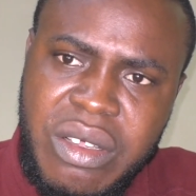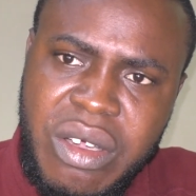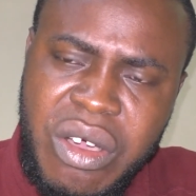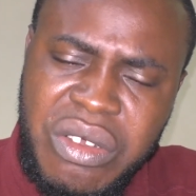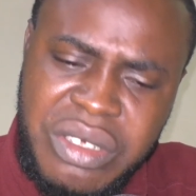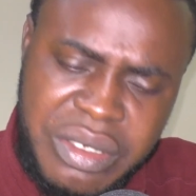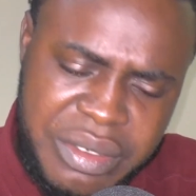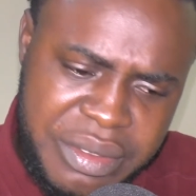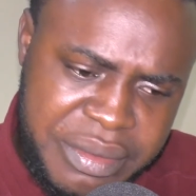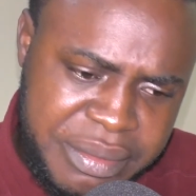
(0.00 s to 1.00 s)

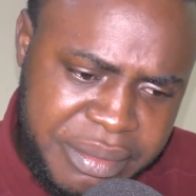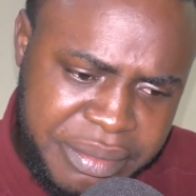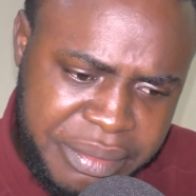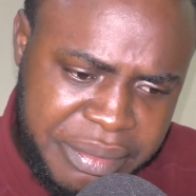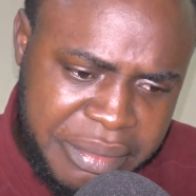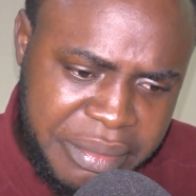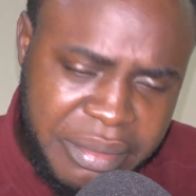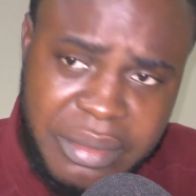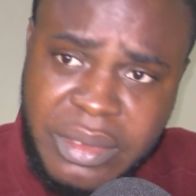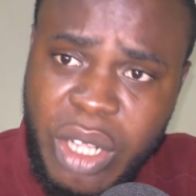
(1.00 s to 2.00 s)
on
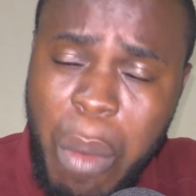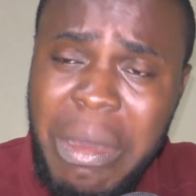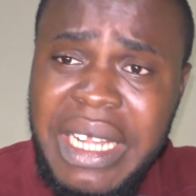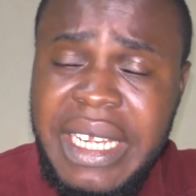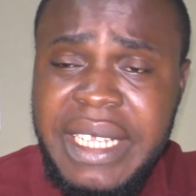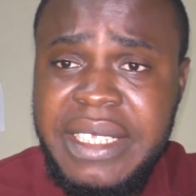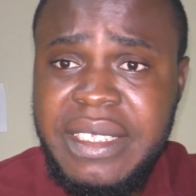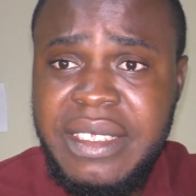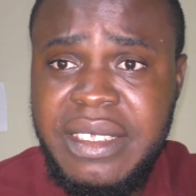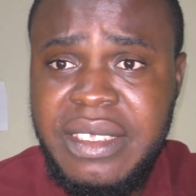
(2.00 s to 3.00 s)
Monday.
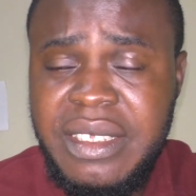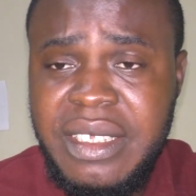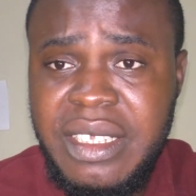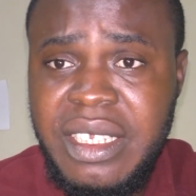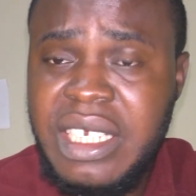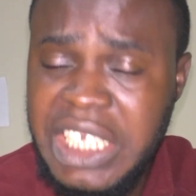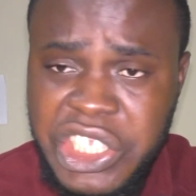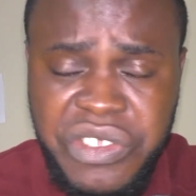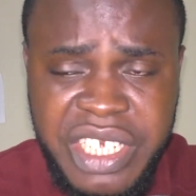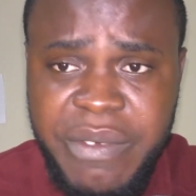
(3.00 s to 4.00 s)
This
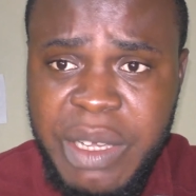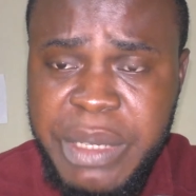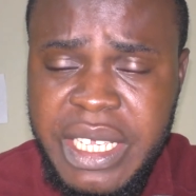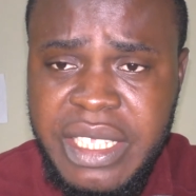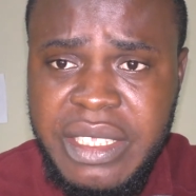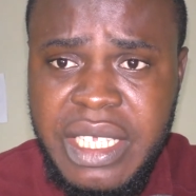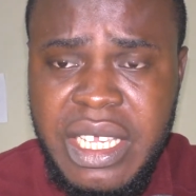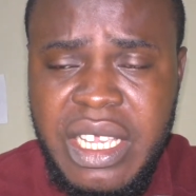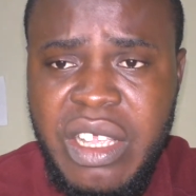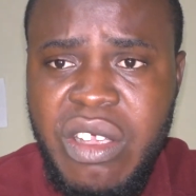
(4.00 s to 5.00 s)
should never be.
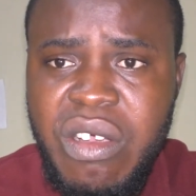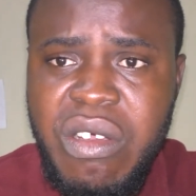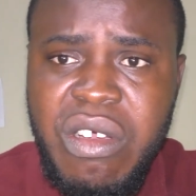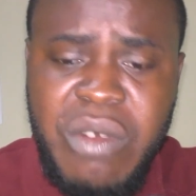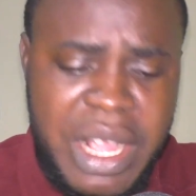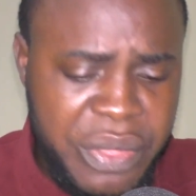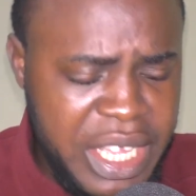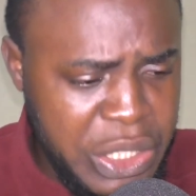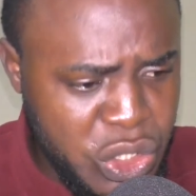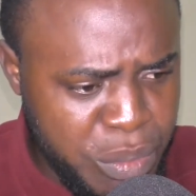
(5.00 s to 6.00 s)
Alright,
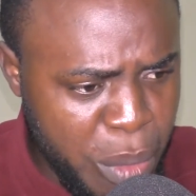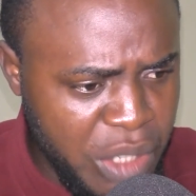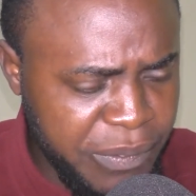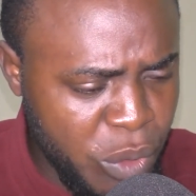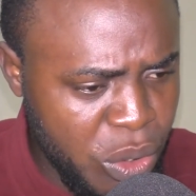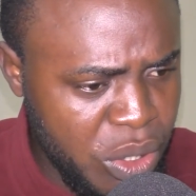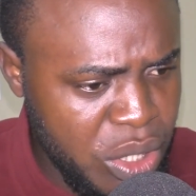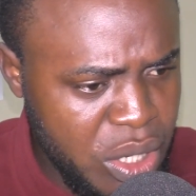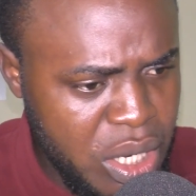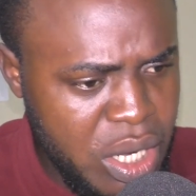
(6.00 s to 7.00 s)
thank you so much for
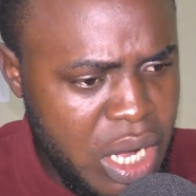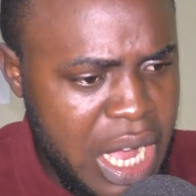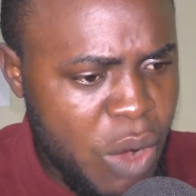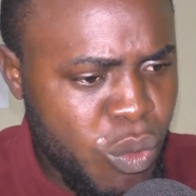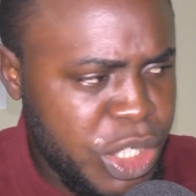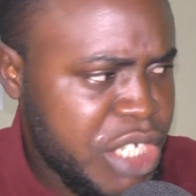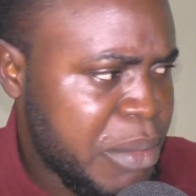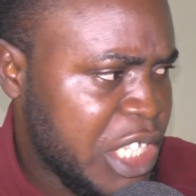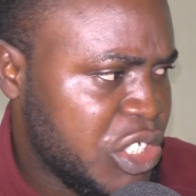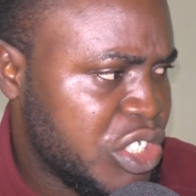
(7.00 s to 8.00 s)
watching
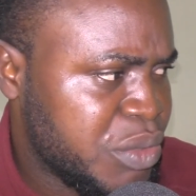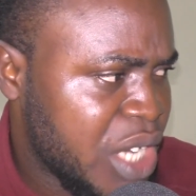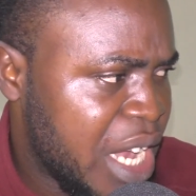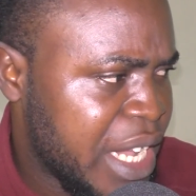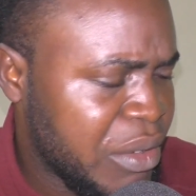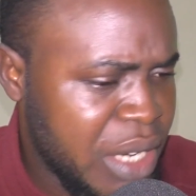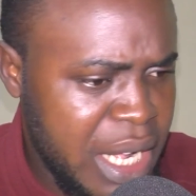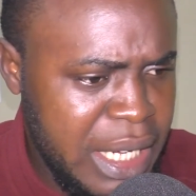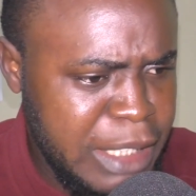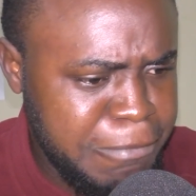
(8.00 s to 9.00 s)
my YouTube channel,
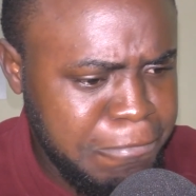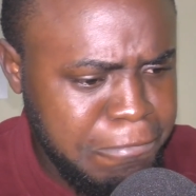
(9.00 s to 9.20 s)
and